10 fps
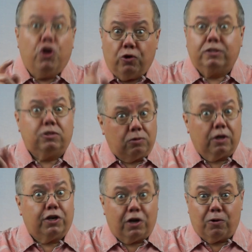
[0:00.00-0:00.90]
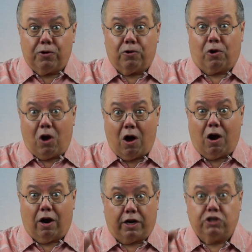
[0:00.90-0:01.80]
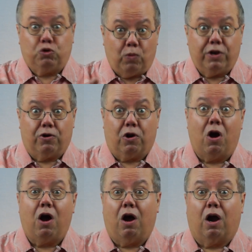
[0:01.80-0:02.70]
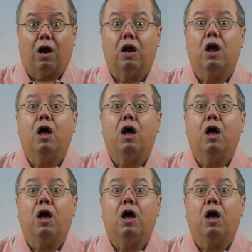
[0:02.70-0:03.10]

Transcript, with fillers: You're still going to go to your car because you want your car,